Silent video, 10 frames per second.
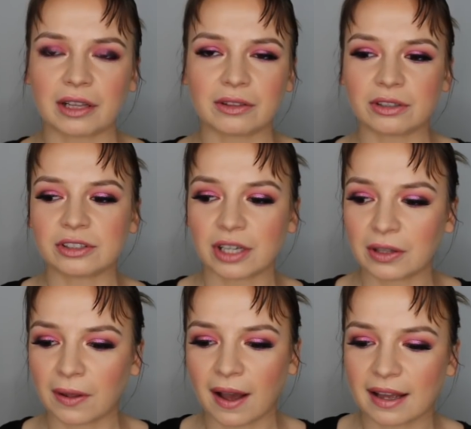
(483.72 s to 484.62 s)
and learned a
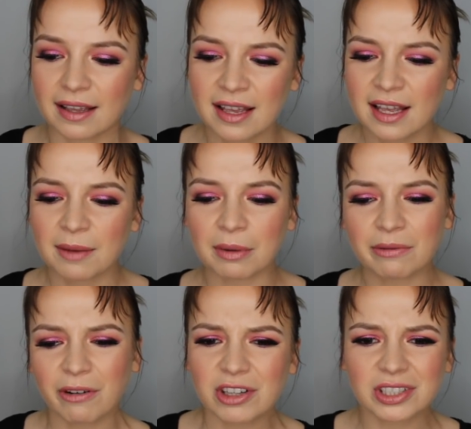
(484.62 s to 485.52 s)
lot. But
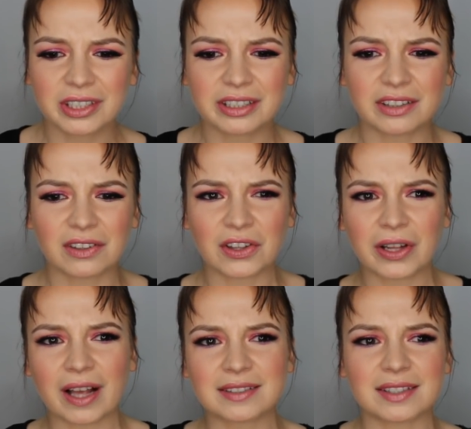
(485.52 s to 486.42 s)
unfortunately, the
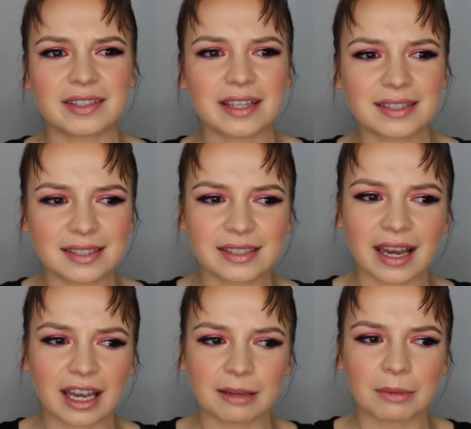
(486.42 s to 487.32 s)
classes this
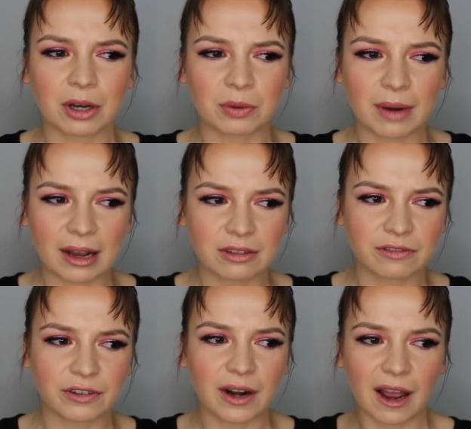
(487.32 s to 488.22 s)
time around
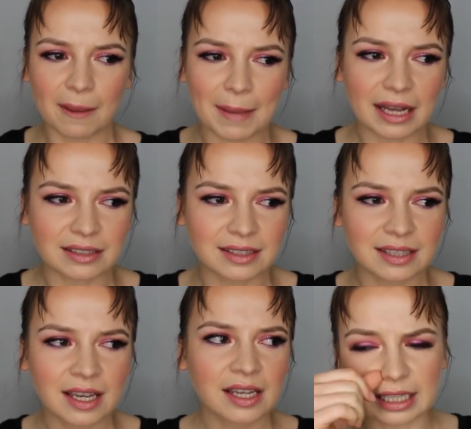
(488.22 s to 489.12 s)
for
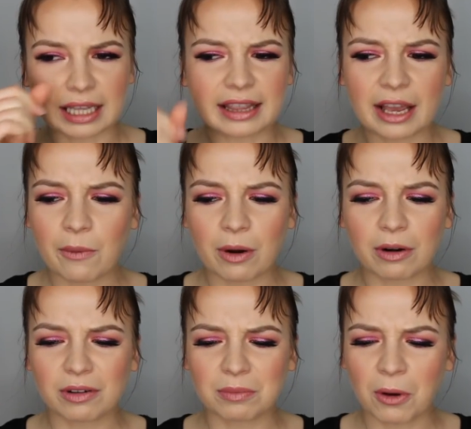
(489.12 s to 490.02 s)
IMATS,
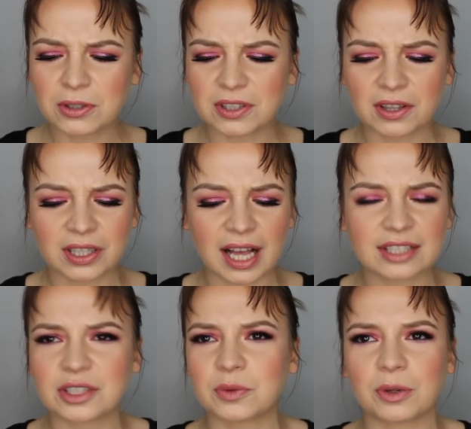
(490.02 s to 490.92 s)
most of the
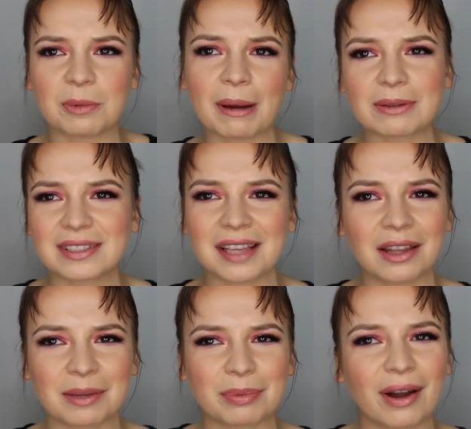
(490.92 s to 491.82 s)
classes were about
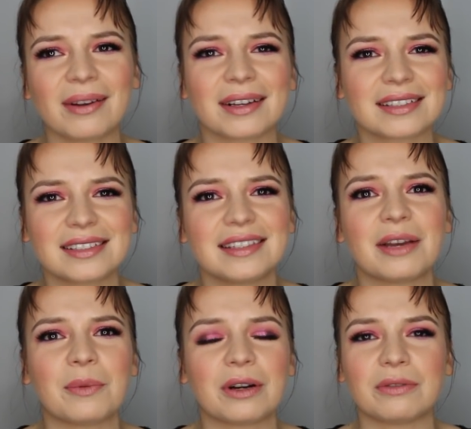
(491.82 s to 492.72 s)
selling products.
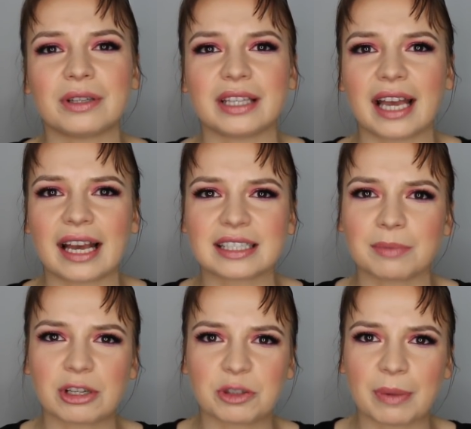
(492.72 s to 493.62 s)
They weren't really
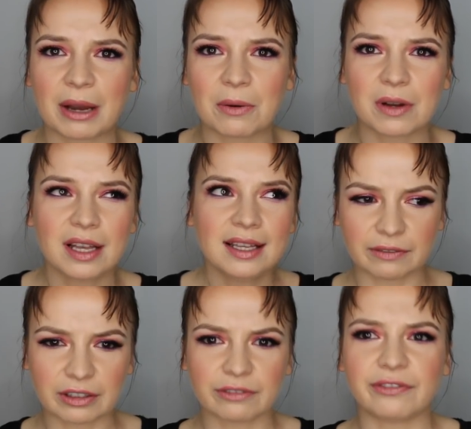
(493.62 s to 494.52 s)
as much about
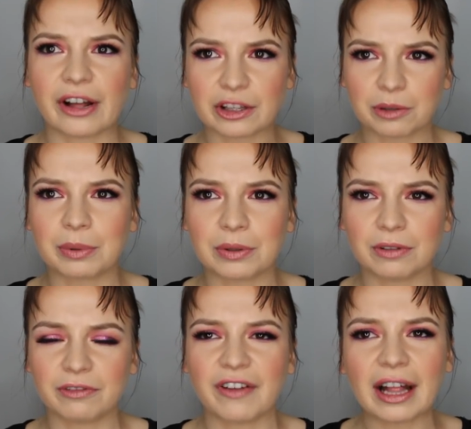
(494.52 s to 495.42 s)
giving
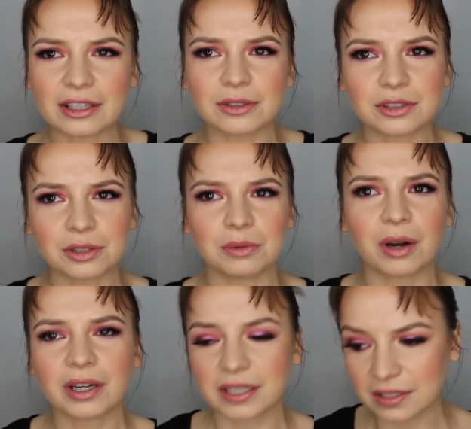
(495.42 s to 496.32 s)
value to
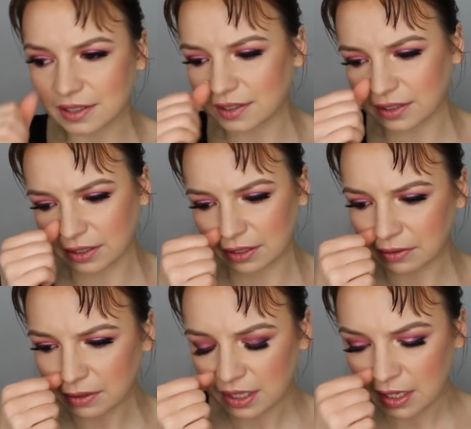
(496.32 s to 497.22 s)
artists, you know?